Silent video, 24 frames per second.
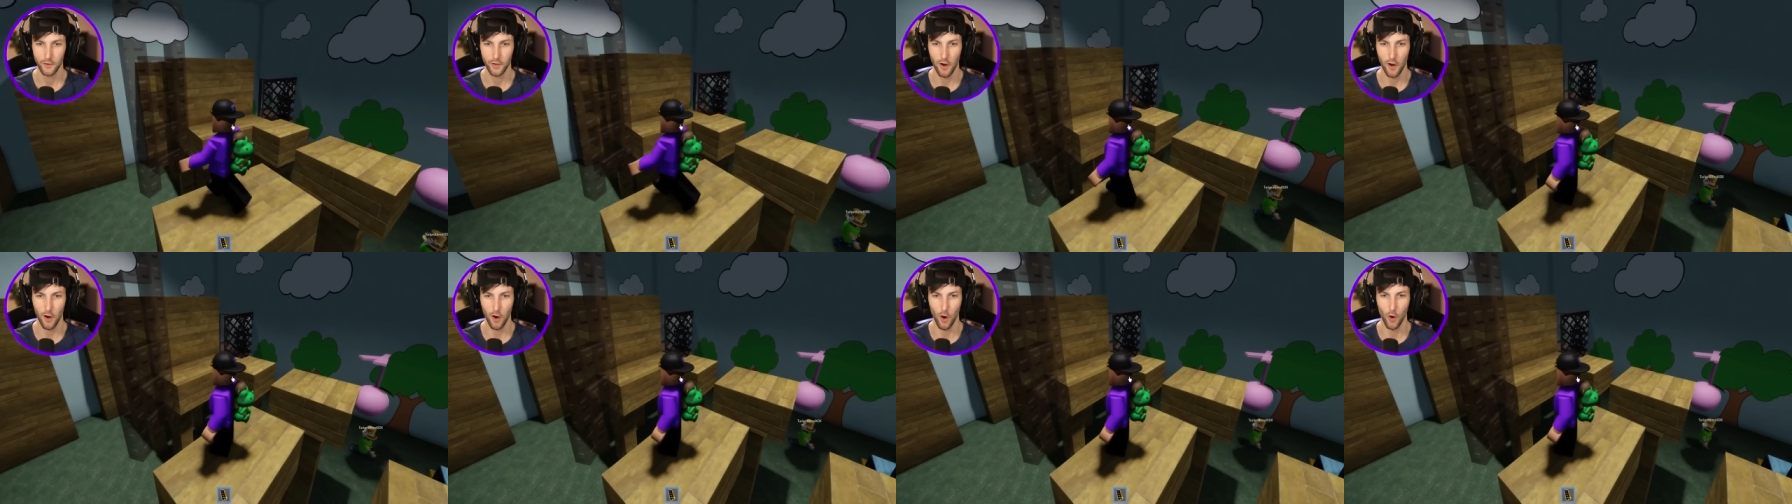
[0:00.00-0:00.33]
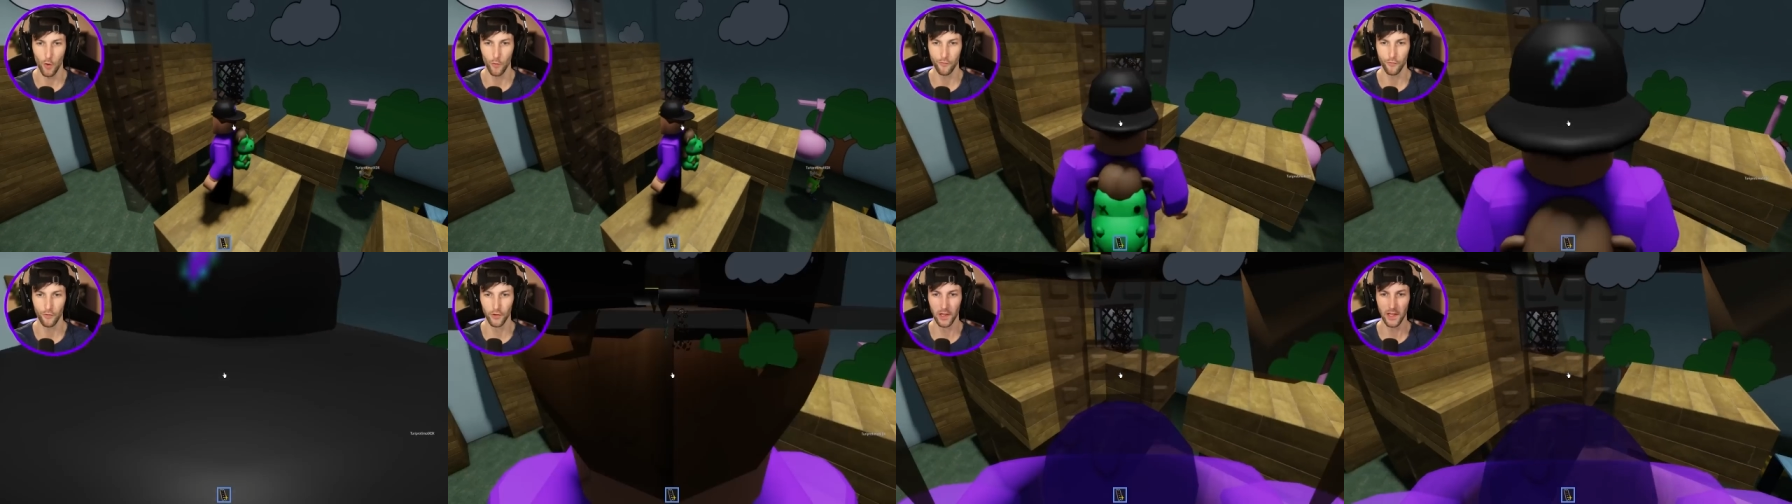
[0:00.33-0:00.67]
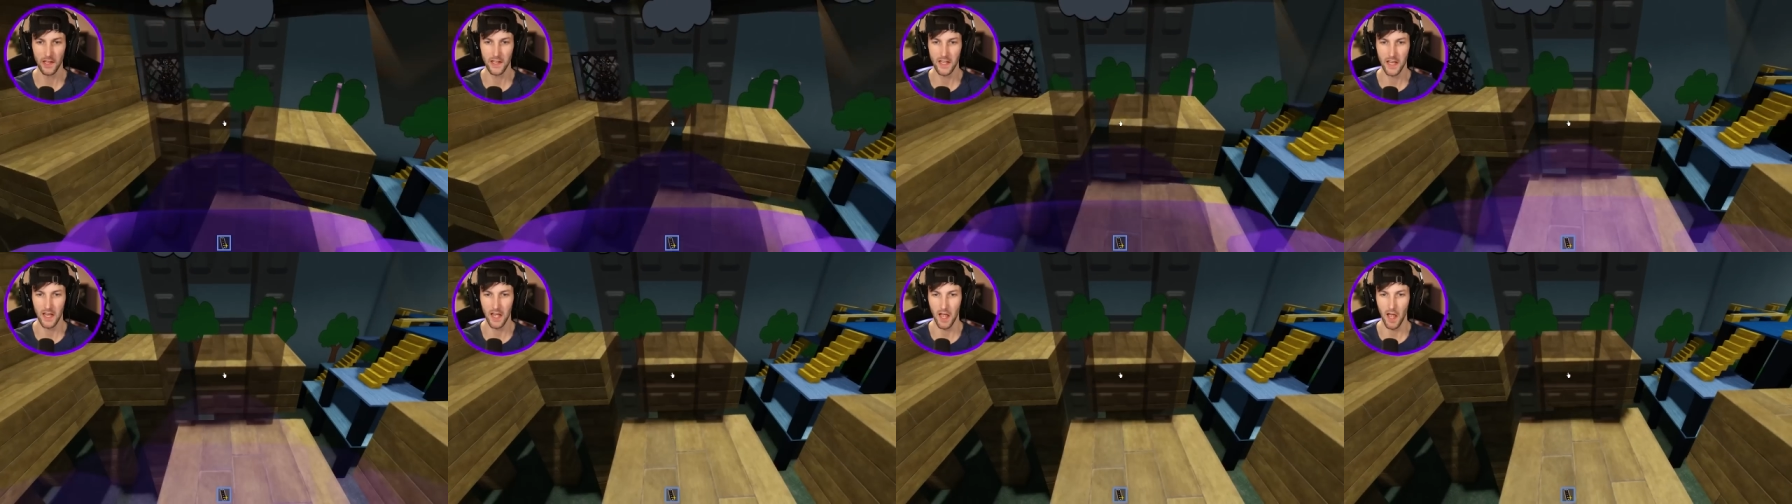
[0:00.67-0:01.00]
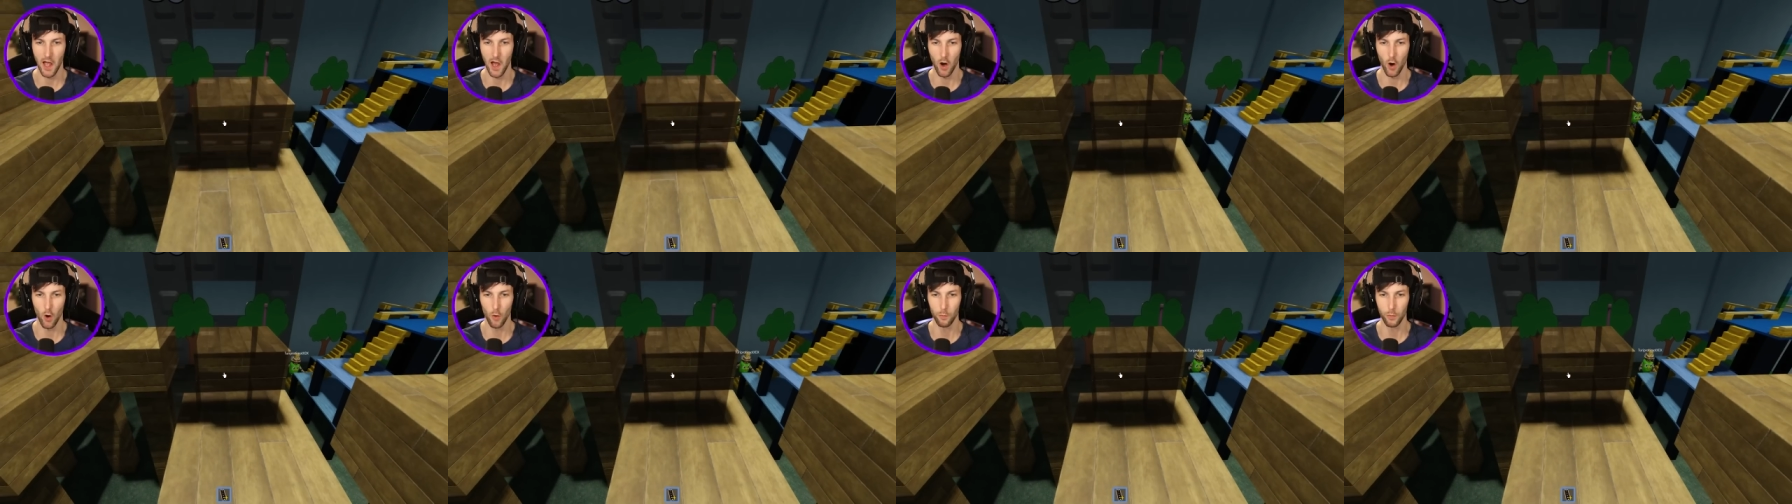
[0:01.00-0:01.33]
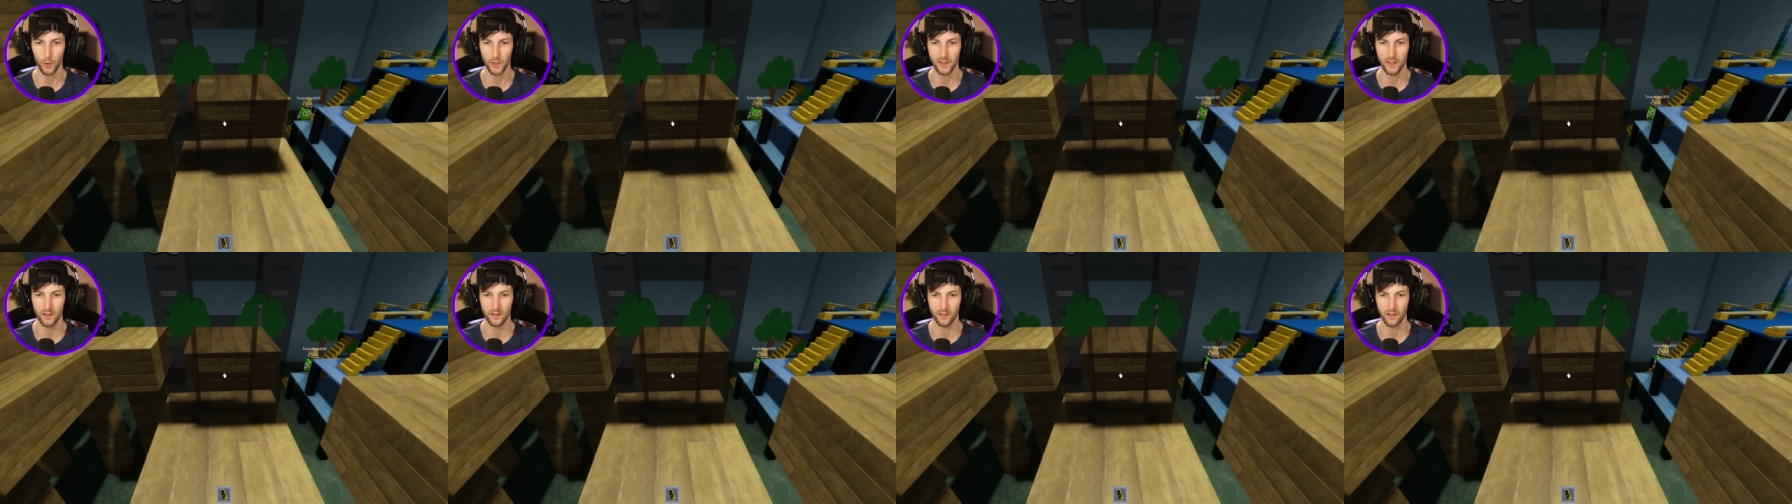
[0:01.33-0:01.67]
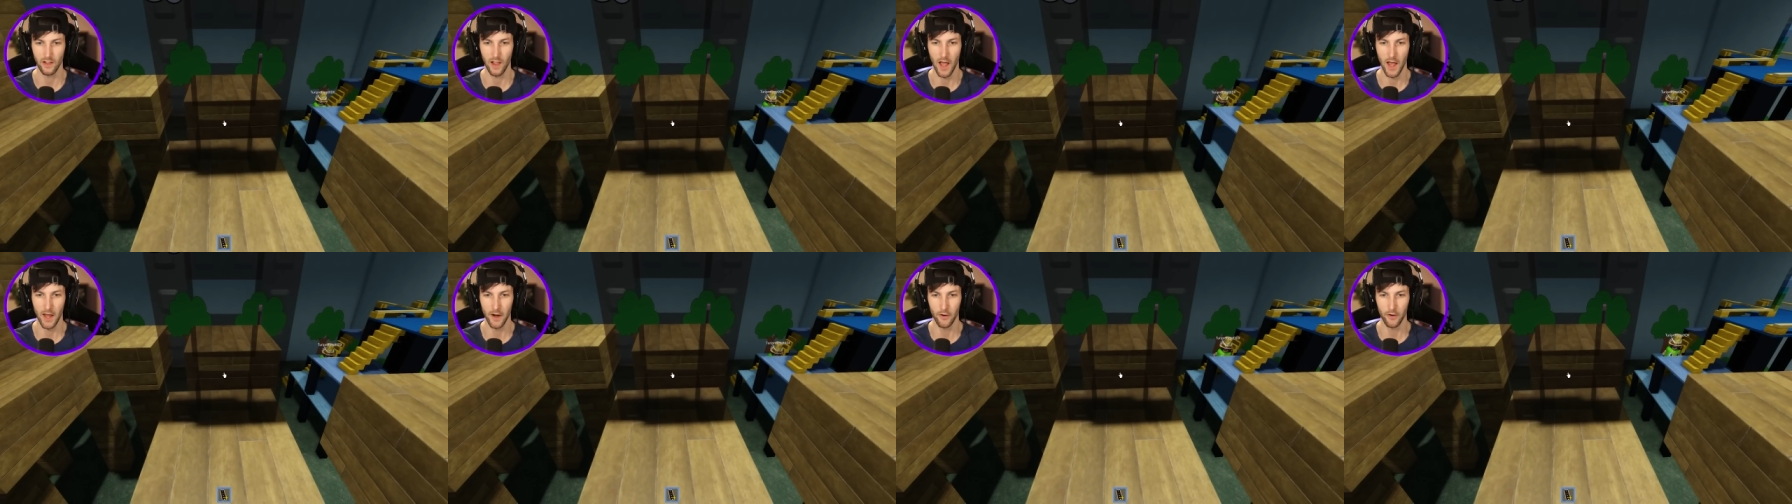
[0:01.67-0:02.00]
to hopefully get help with this
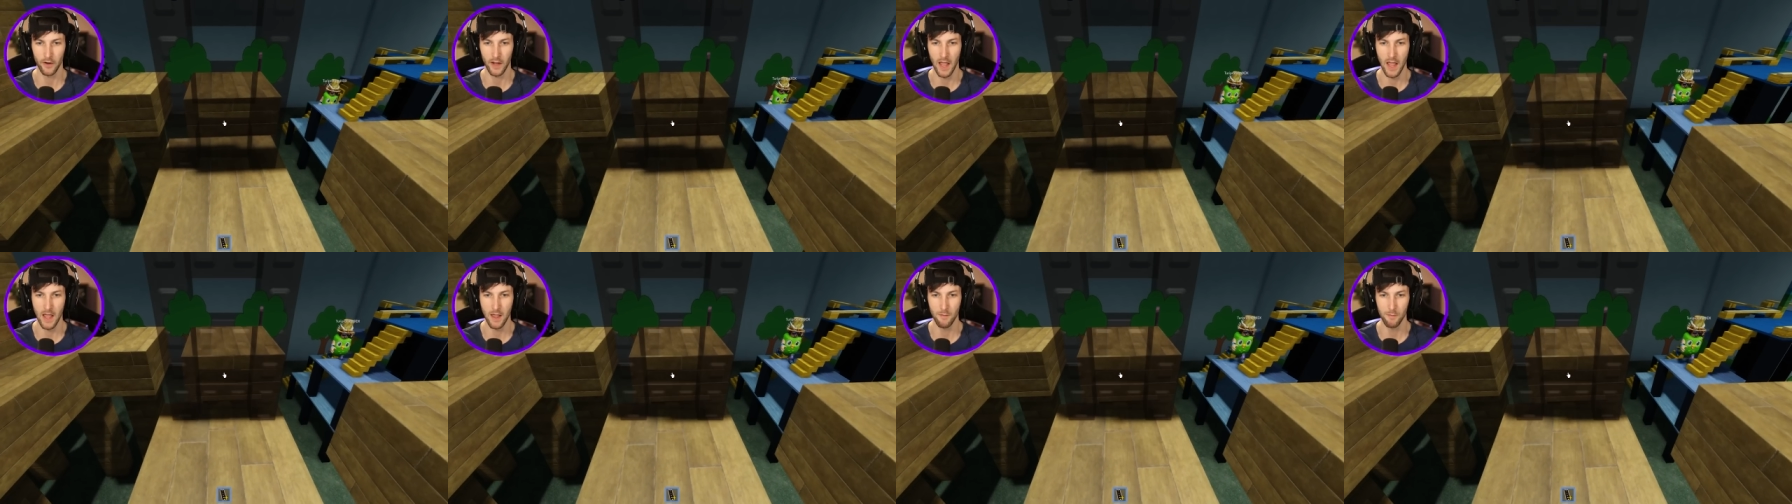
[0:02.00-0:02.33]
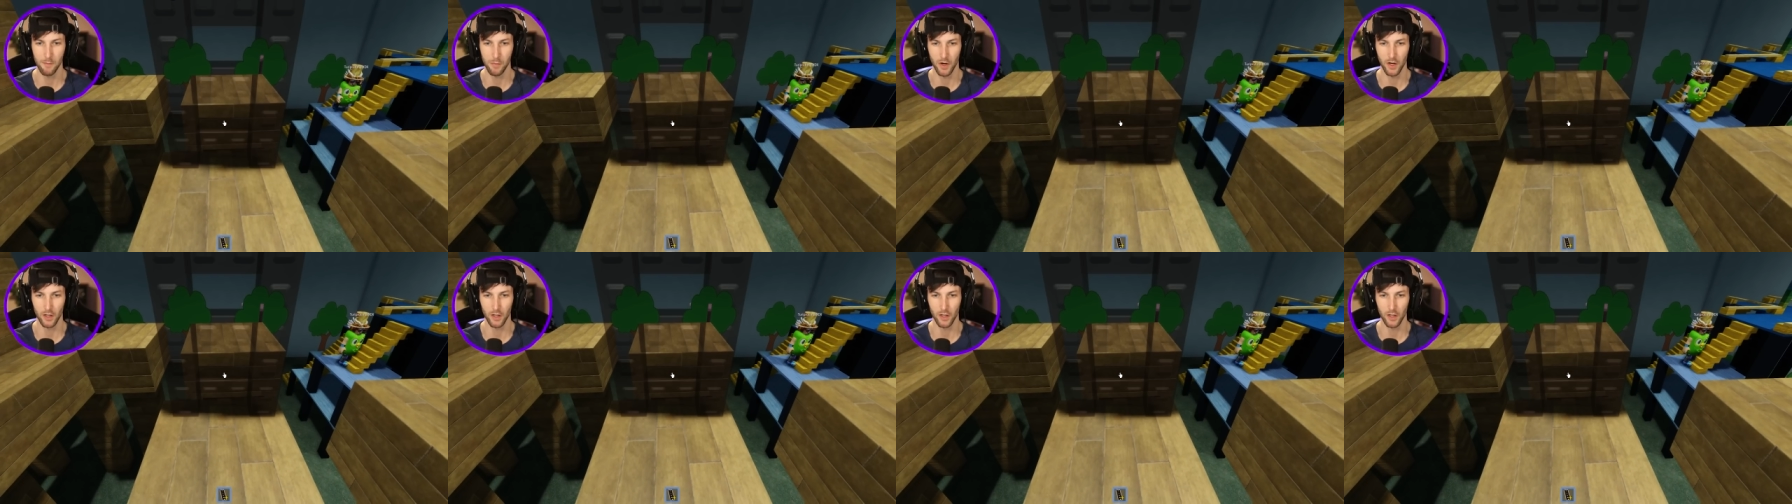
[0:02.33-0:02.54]
ladder game,